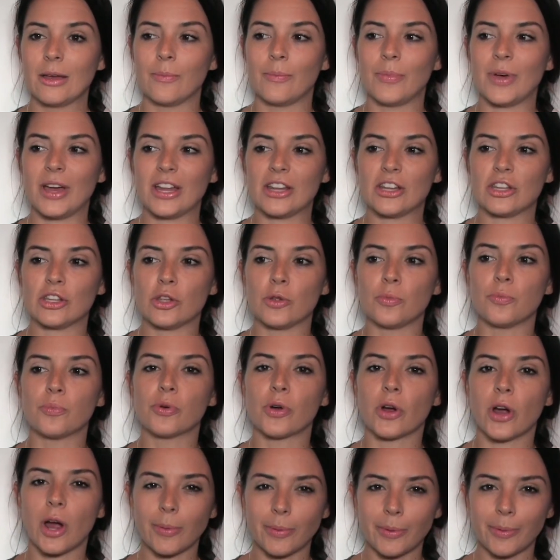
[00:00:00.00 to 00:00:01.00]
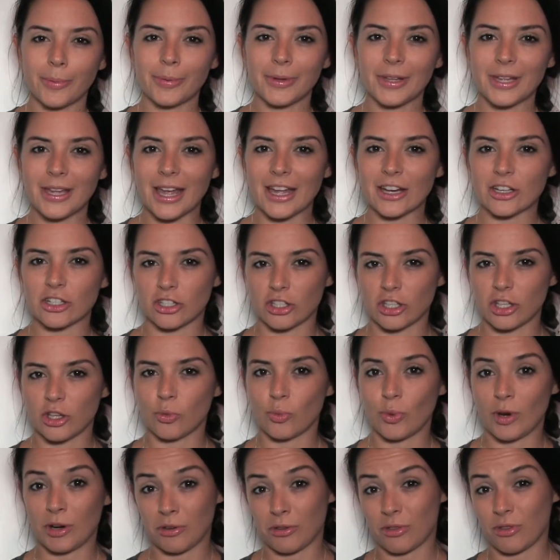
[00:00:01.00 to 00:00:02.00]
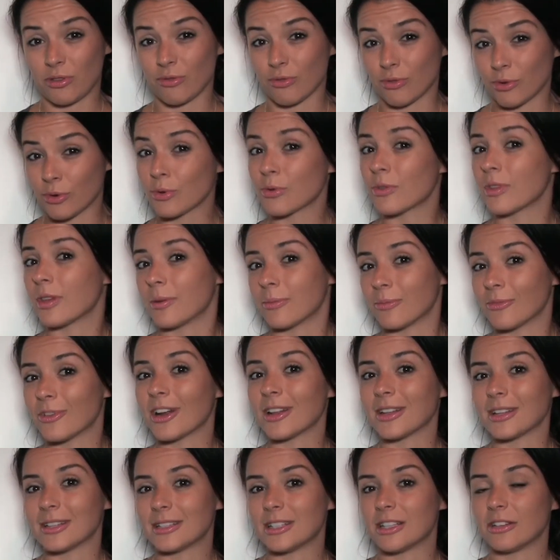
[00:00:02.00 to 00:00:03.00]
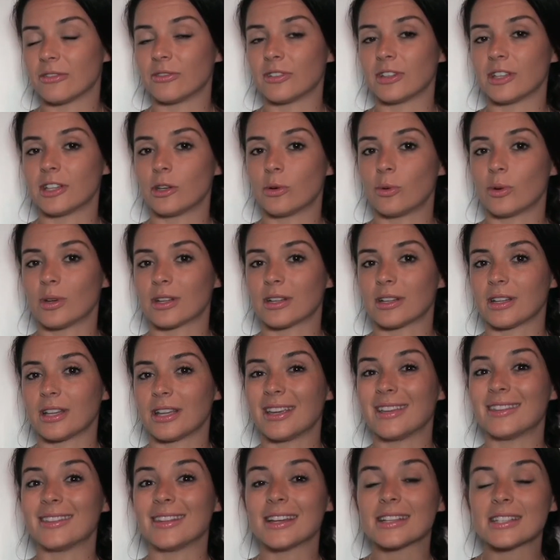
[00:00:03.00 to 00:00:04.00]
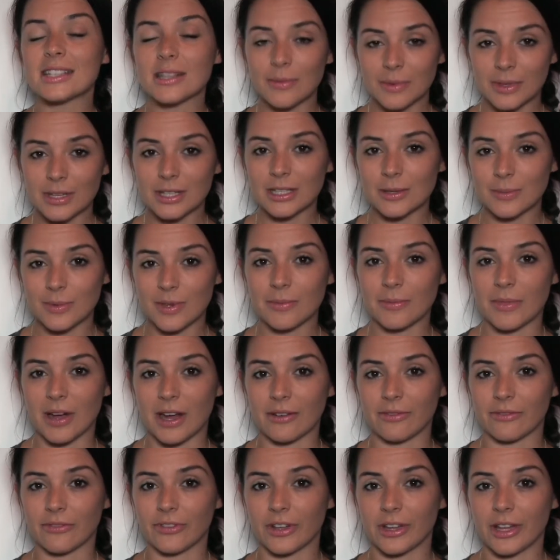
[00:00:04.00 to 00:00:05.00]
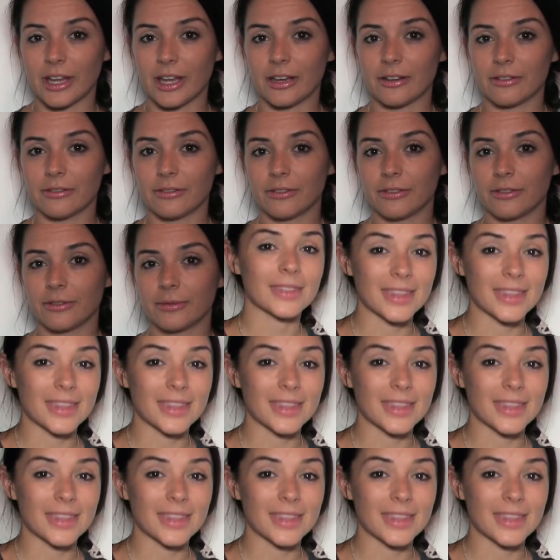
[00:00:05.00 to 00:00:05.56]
but you probably actually wear through them relatively quickly, and that's something to be mindful of.